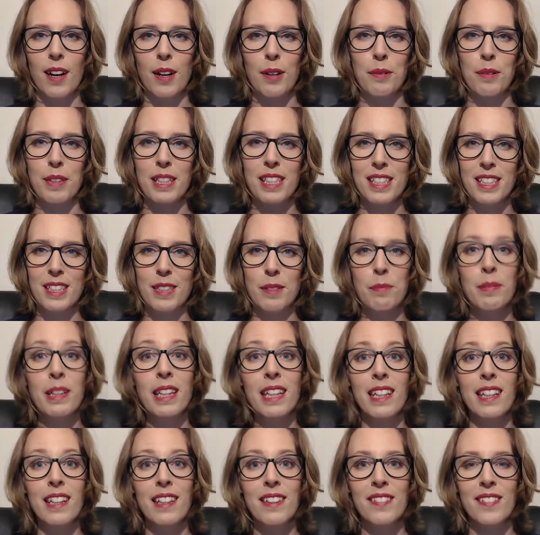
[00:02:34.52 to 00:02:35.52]
which is
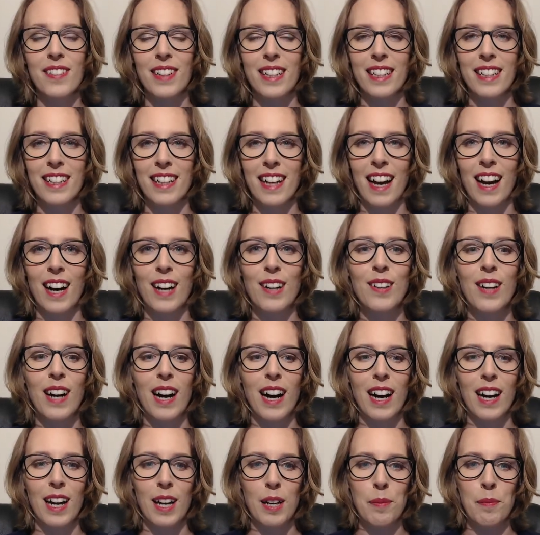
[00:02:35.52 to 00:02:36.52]
me right now.
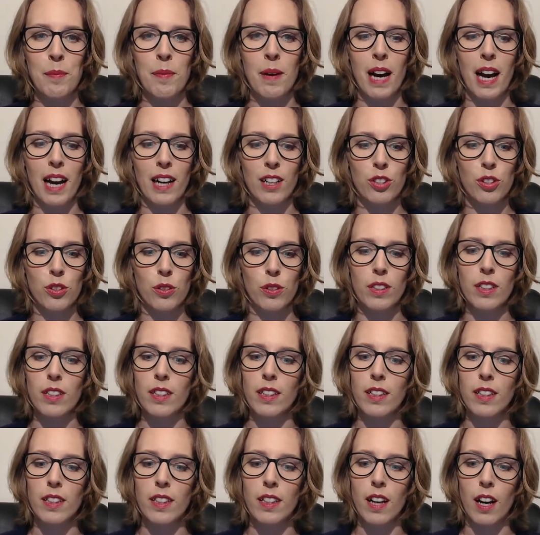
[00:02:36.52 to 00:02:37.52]

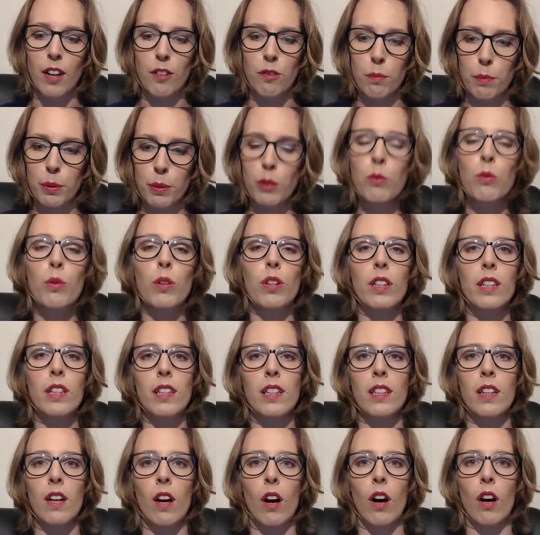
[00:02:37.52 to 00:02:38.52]
I've been
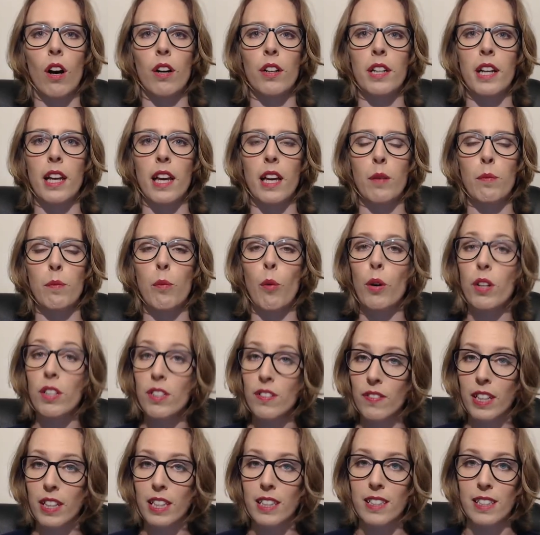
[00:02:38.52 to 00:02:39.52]
working on a point
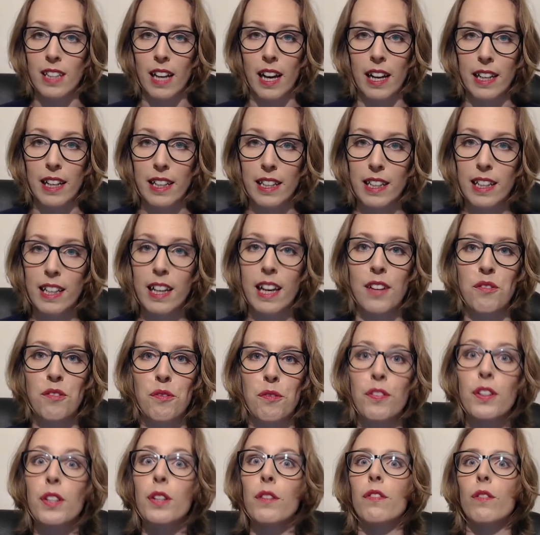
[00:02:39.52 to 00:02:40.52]
of anxiety
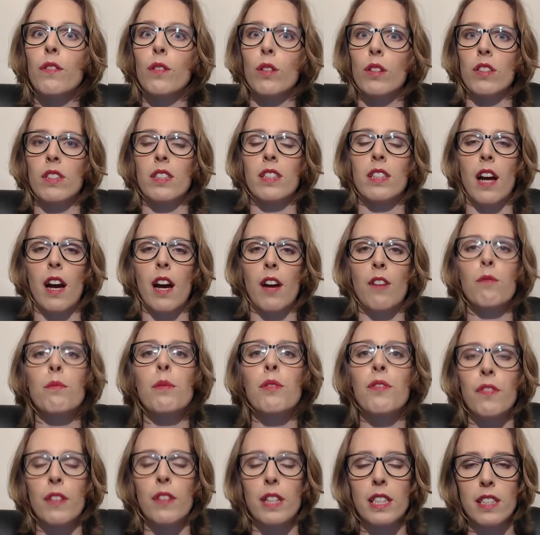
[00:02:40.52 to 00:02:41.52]
and fearfulness that I've
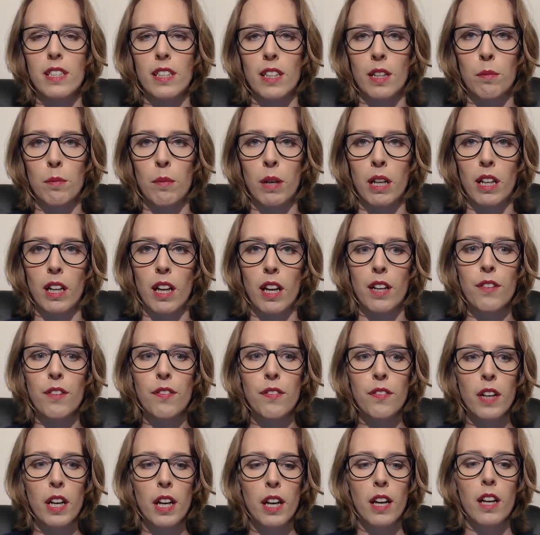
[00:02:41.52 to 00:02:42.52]
been facing in my
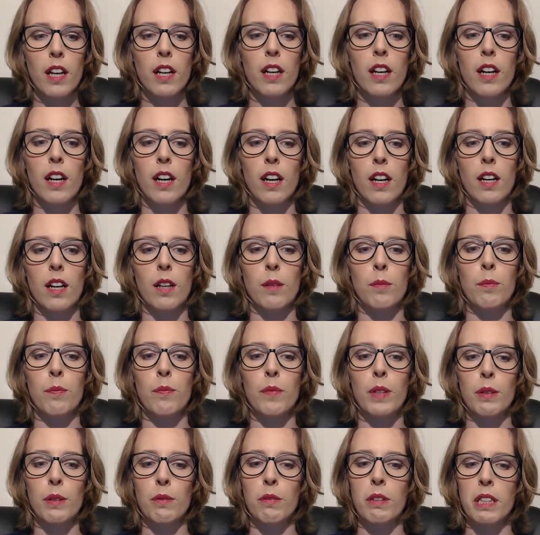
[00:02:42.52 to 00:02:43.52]
life
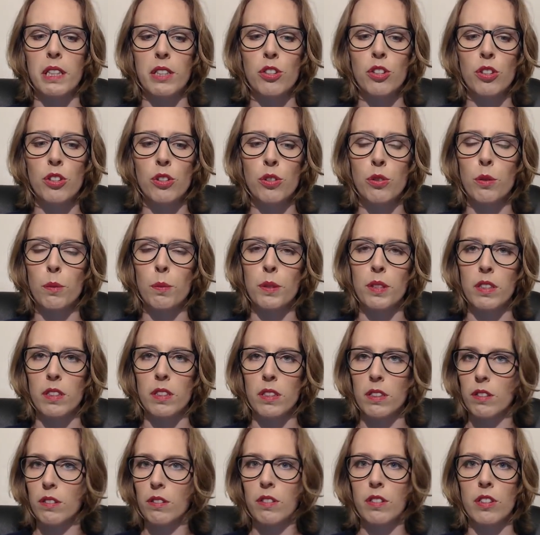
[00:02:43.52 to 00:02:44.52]
in relation to a
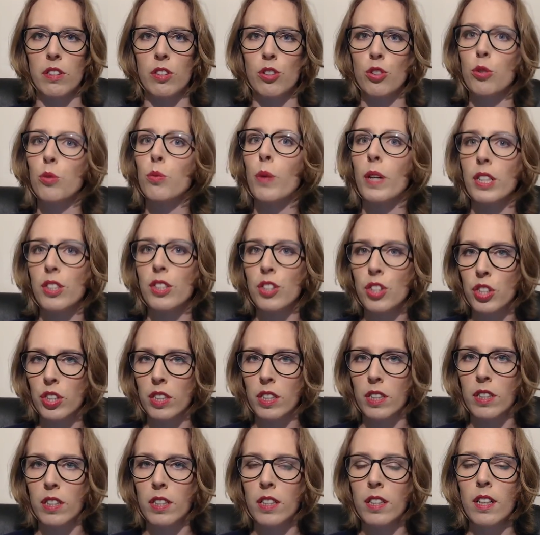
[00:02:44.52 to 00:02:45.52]
particular
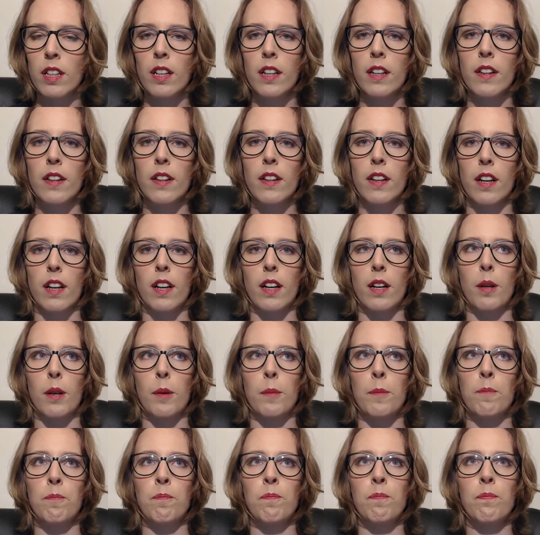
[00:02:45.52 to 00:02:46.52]
situation
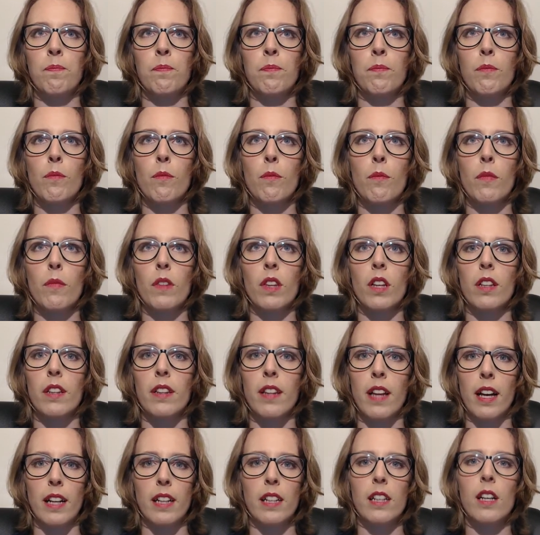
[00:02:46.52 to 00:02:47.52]

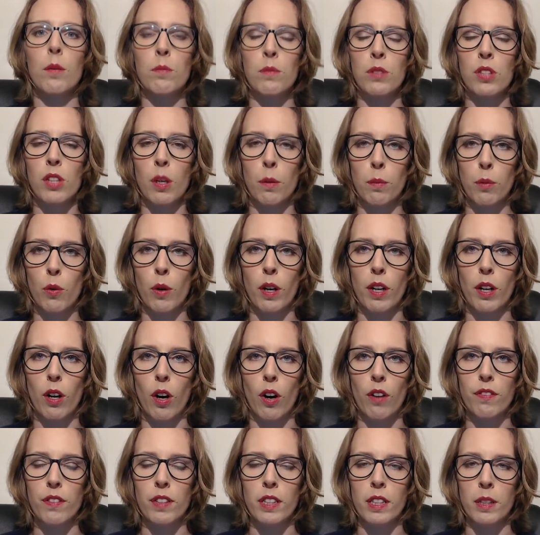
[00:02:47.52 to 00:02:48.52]
that comes up quite
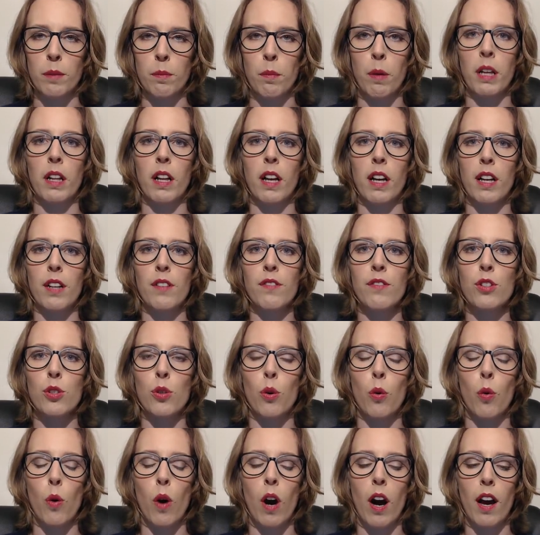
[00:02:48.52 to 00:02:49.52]
often in my life.
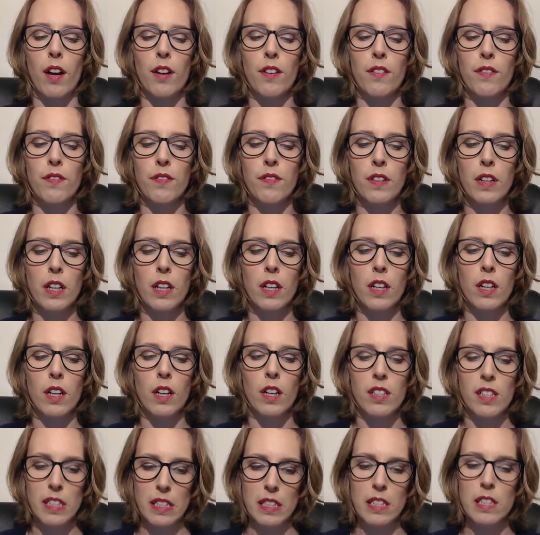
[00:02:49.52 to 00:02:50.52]
So I've
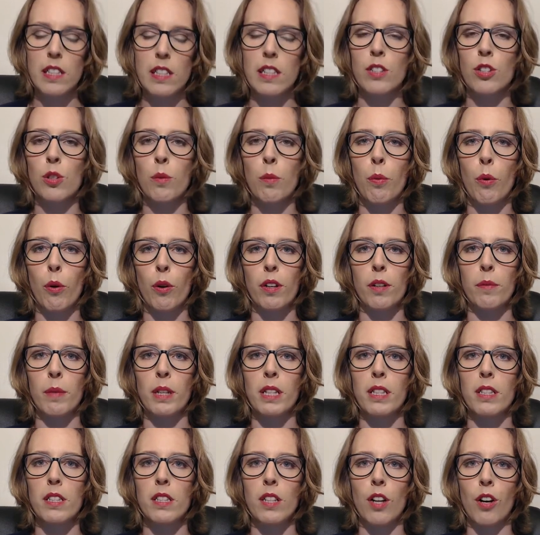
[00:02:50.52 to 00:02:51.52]
assisted and supported
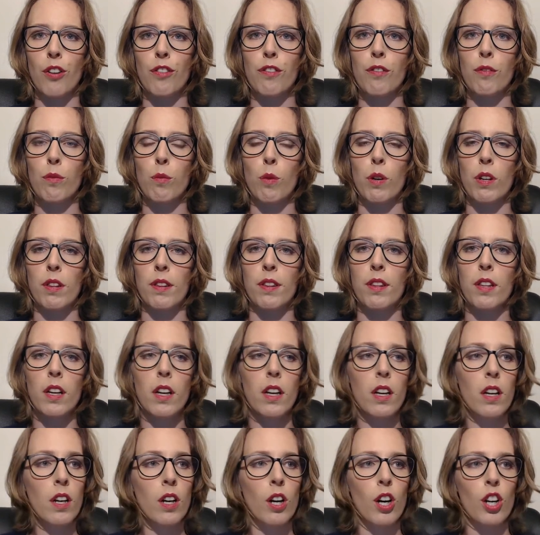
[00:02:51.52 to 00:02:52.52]
myself with
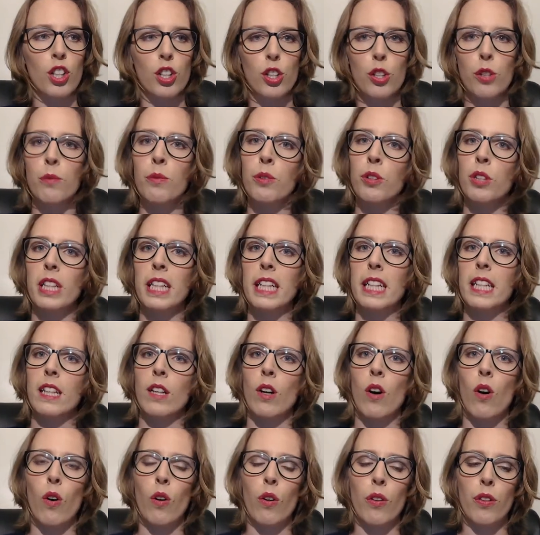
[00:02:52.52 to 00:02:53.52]

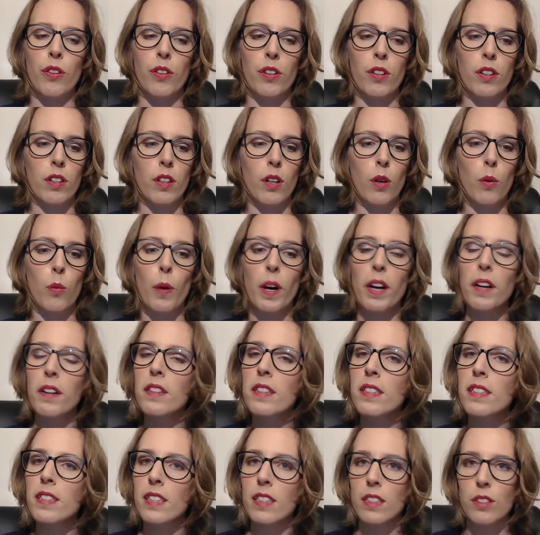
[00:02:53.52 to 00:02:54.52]
accumulating all the
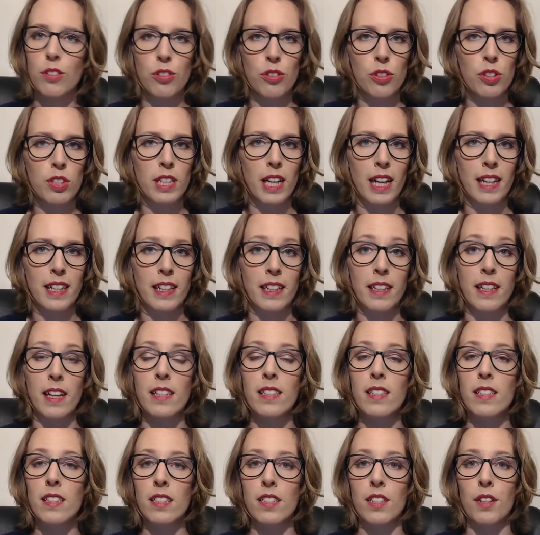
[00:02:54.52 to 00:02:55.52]
awareness and understanding
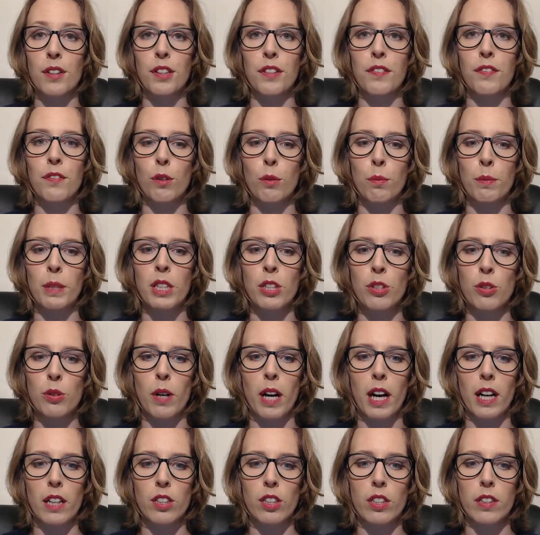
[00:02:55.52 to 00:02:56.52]
necessary for me
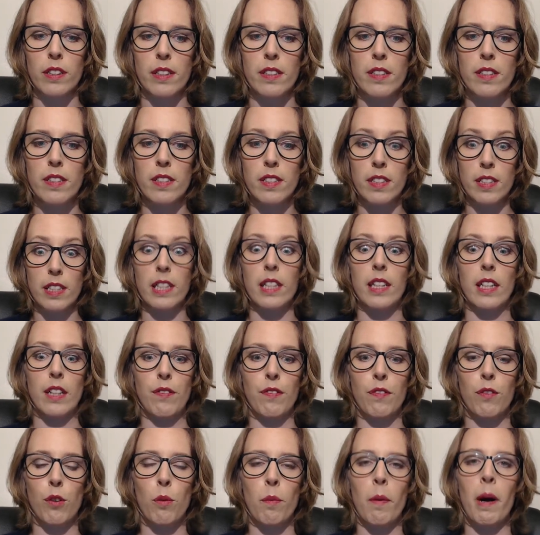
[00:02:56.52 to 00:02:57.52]
to actually
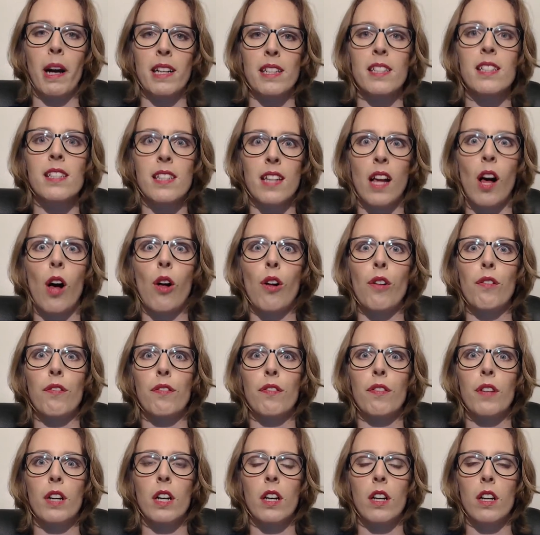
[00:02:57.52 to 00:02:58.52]
see for
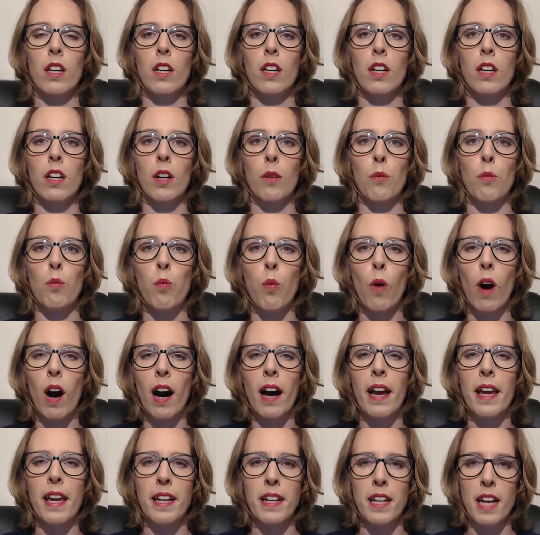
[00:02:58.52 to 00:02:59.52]
myself
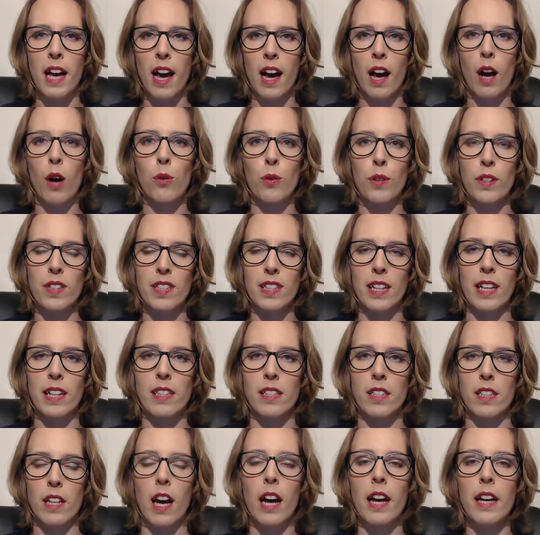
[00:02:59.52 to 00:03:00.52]
why and how this
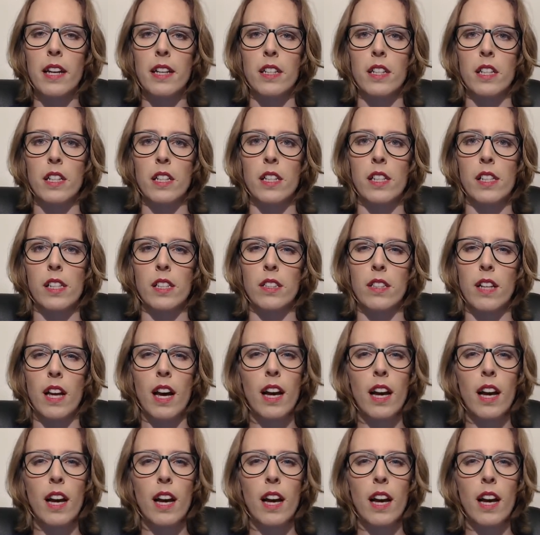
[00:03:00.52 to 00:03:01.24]
anxiety is